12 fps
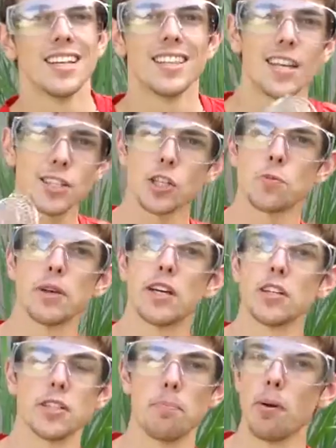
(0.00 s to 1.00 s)
This is
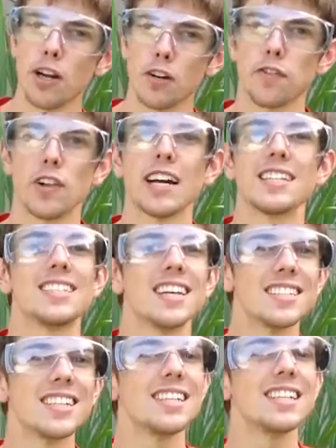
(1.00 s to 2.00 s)
because a butterfly
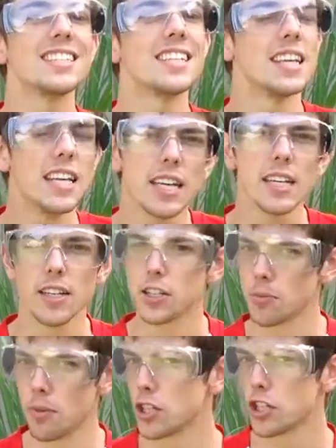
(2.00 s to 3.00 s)
doesn't need to eat
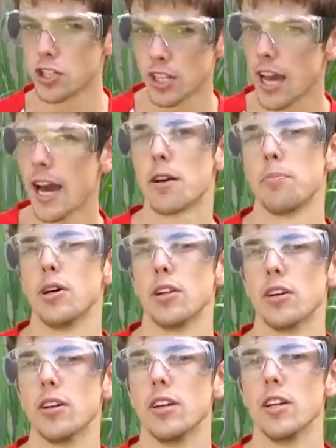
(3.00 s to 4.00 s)
as much as a
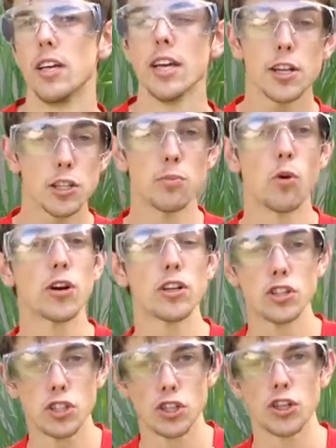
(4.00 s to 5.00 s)
caterpillar. It is more
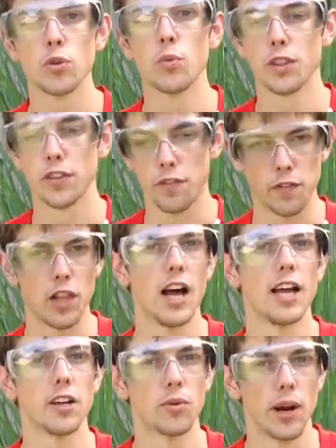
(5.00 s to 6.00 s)
concerned with
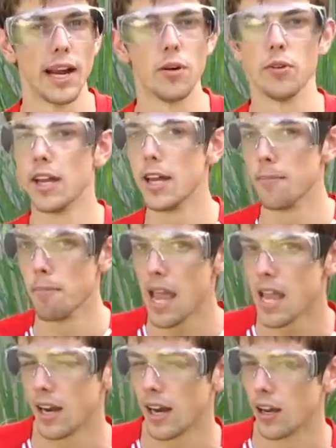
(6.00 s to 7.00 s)
flying around and
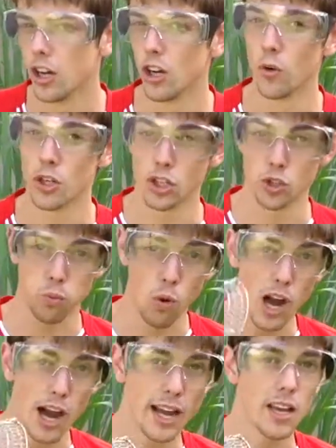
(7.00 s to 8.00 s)
mating, which is
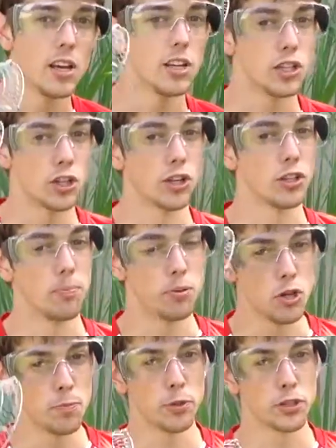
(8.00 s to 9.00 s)
why, during the
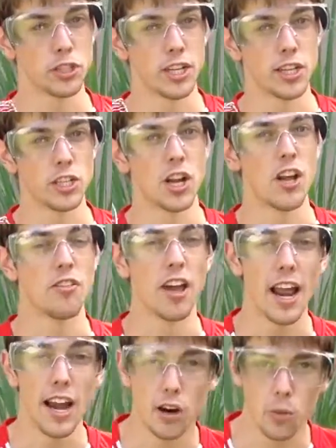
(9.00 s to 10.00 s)
pupal stage, the
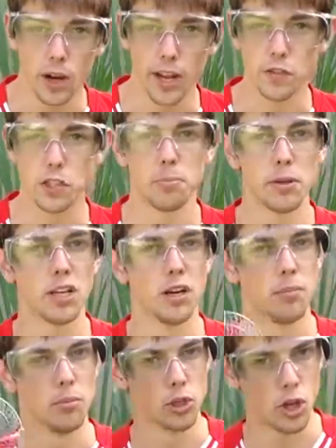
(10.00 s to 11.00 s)
airwaves
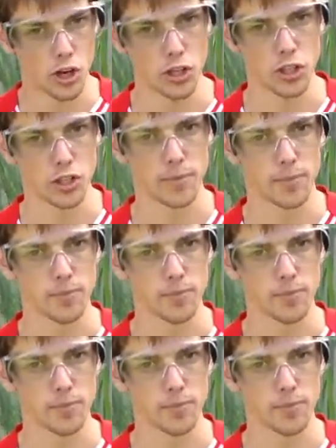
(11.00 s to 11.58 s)
become larger.